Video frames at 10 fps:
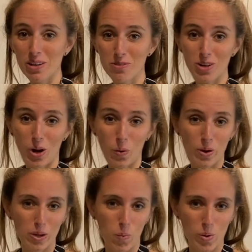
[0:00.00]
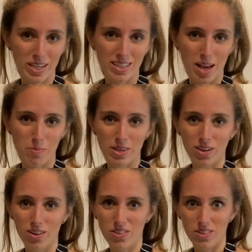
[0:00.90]
for a quick weeknight
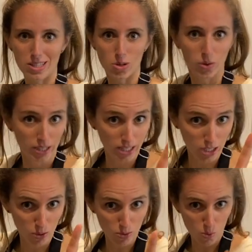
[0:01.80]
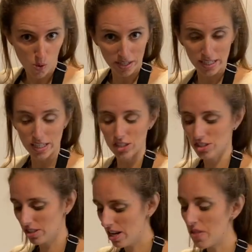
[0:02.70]
meal that's only going to use one dish,
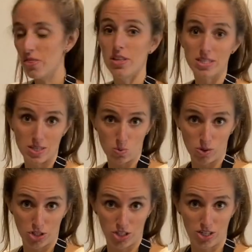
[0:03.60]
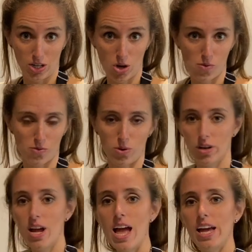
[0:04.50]
this is what you need to go for.
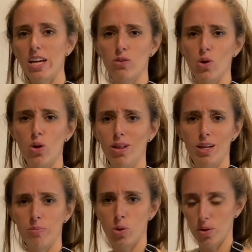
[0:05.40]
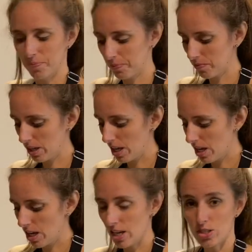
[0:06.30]
Egg roll in a bowl.
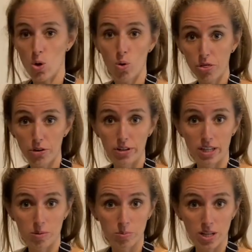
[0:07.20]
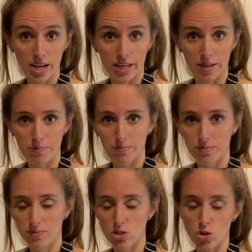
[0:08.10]
It's Whole30 compliant,
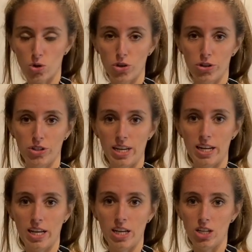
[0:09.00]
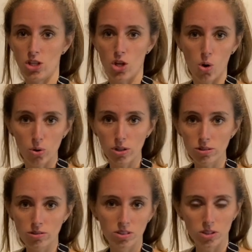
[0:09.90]
so you're getting no
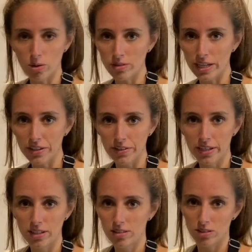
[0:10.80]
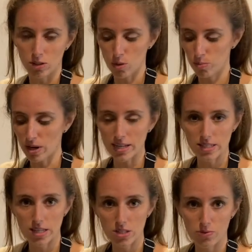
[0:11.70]
gluten, no dairy, no
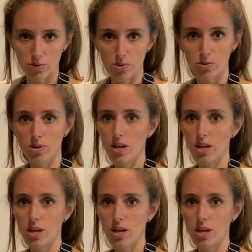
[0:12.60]
processed food,